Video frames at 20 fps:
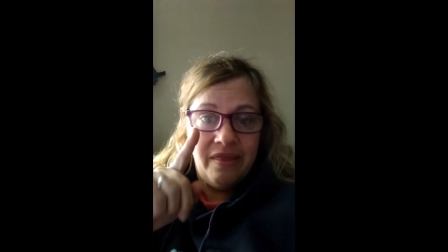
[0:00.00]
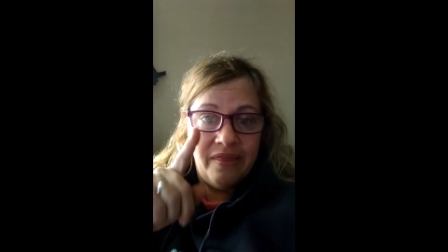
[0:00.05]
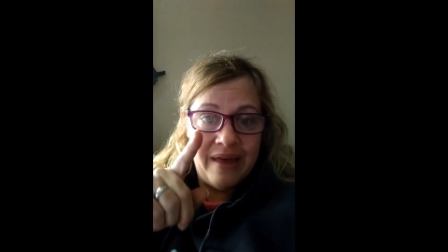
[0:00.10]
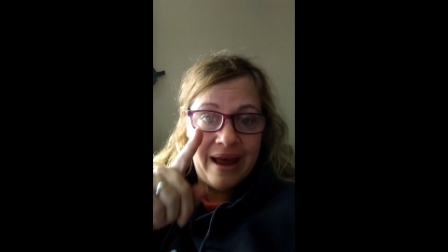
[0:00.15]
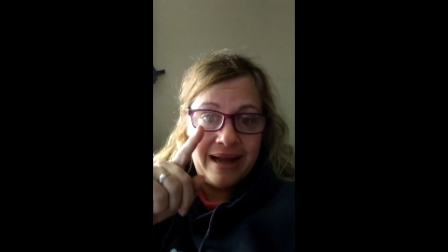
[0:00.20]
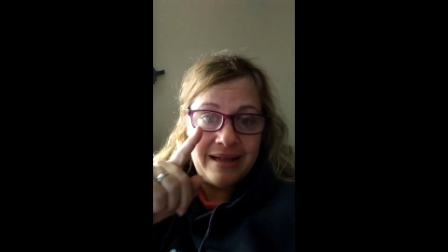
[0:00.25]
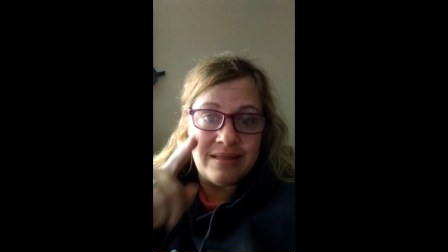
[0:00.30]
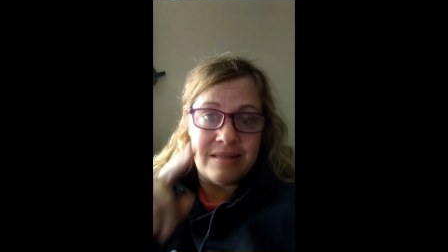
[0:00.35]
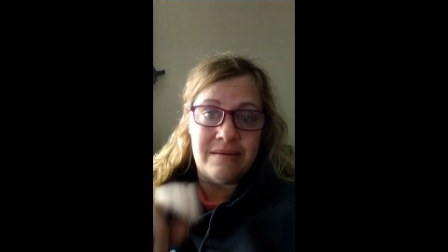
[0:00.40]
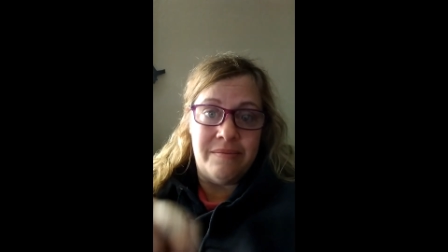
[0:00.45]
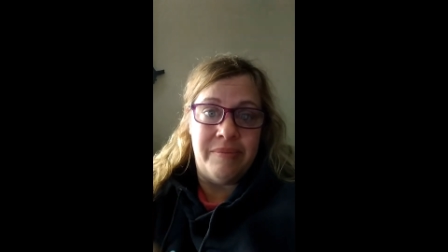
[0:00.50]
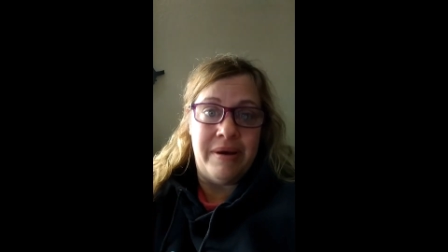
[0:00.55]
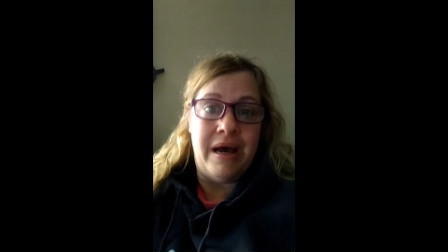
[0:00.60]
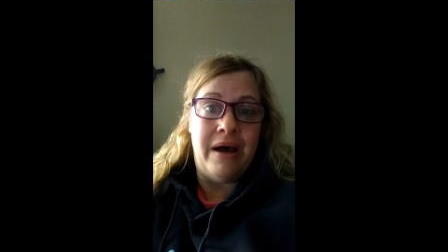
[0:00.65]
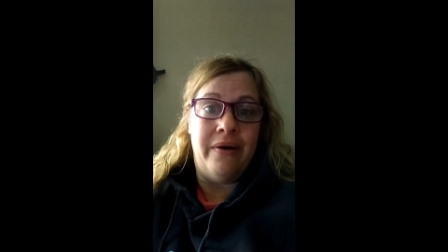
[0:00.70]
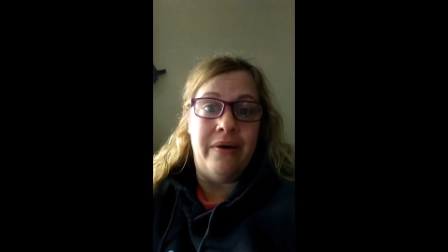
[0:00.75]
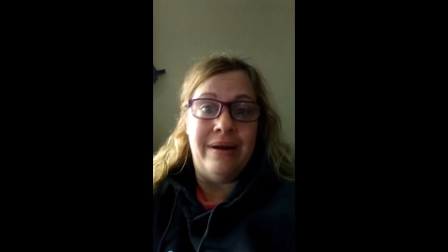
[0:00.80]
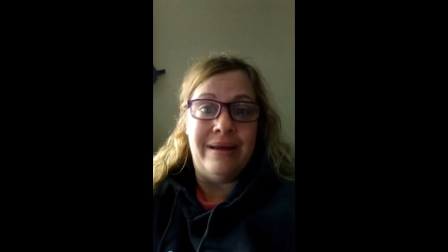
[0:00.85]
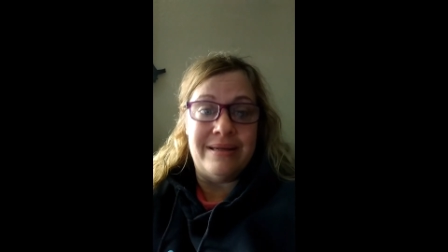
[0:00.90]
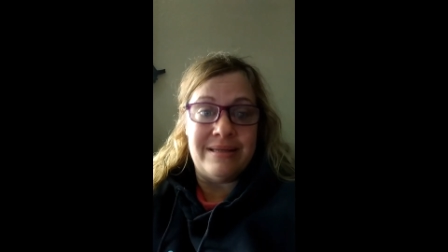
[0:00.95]
that's some
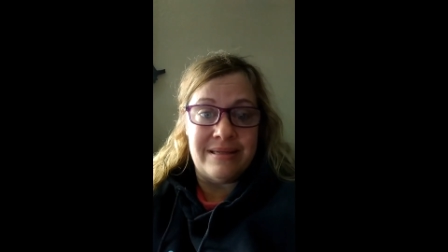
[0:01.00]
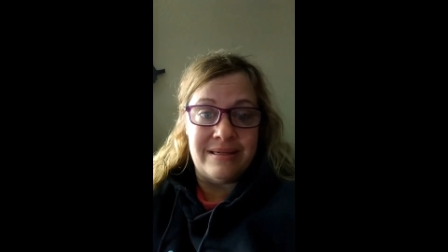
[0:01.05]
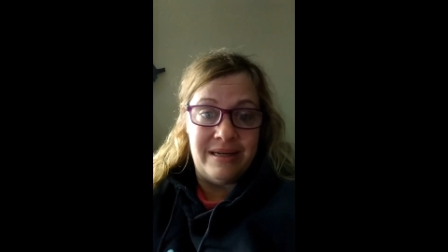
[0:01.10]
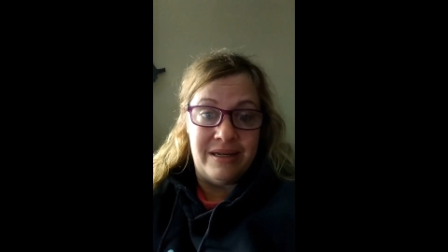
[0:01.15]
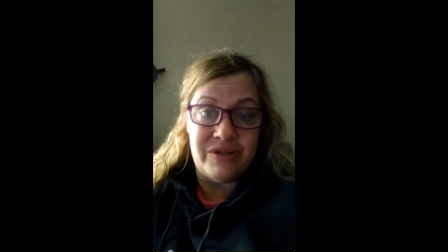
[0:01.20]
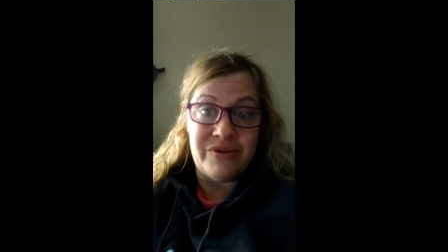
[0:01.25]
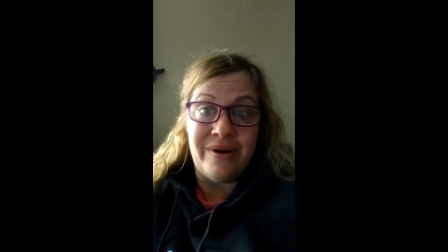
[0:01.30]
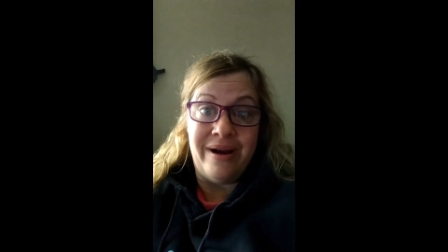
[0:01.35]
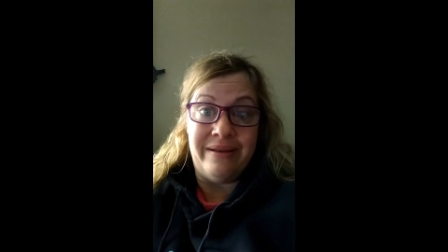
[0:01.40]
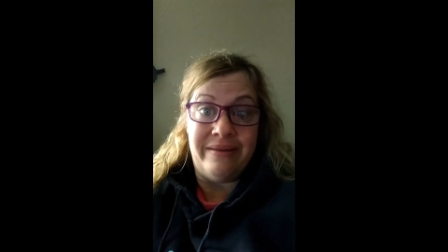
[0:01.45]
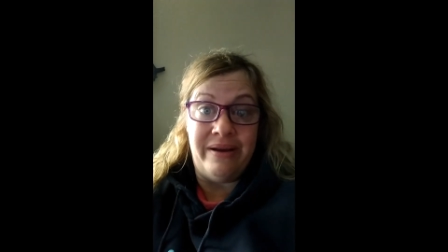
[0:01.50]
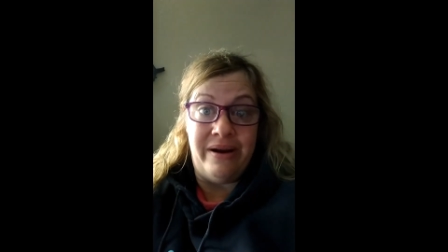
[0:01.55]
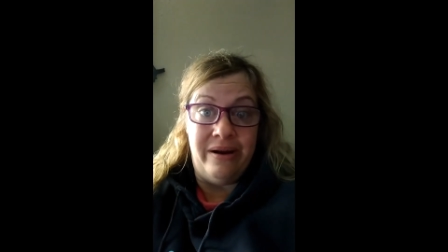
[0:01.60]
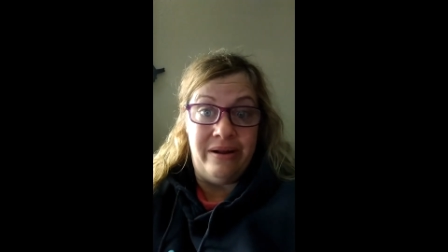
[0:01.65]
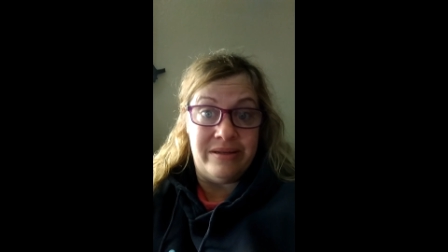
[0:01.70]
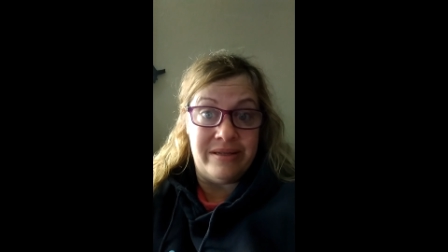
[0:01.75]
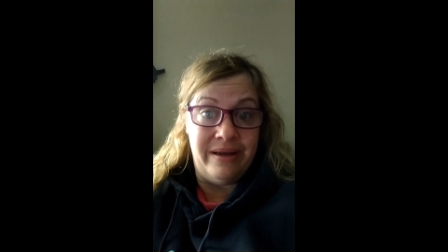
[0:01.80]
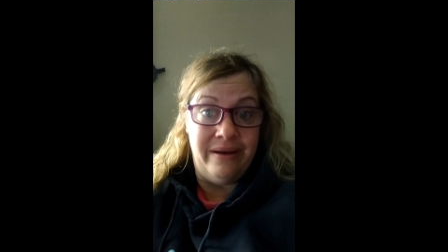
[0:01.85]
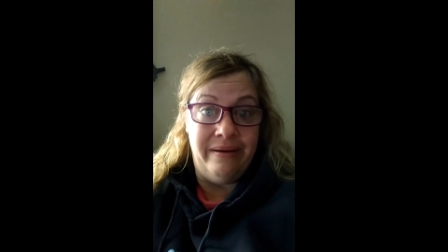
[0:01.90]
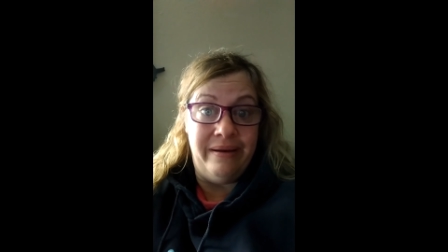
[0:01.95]
powerlessness right there,
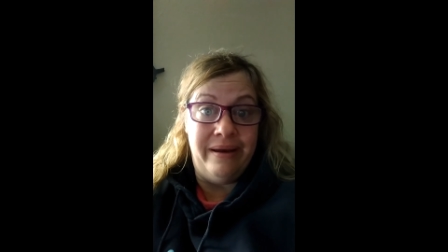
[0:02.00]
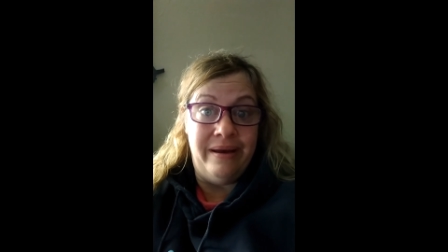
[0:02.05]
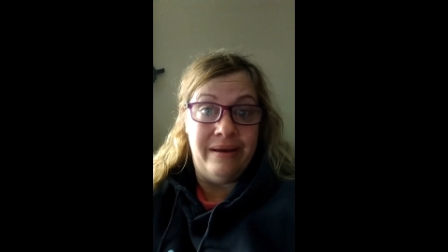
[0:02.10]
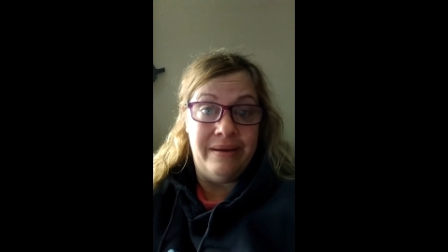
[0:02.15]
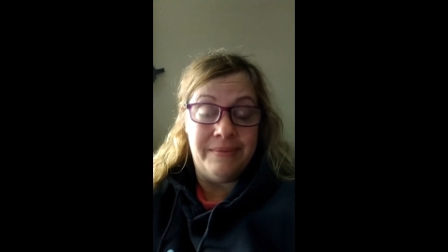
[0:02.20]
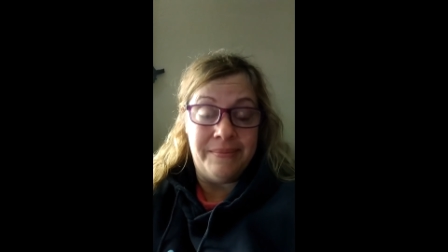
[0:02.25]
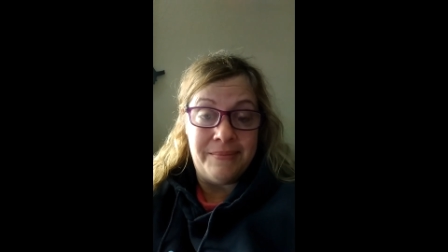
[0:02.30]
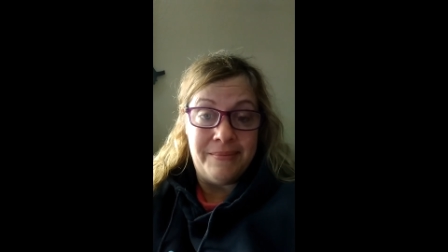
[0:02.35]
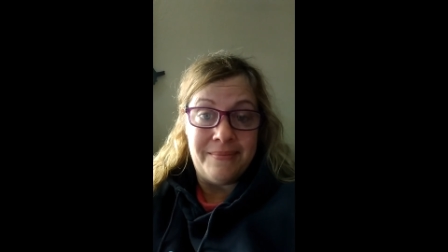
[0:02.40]
I'll tell you.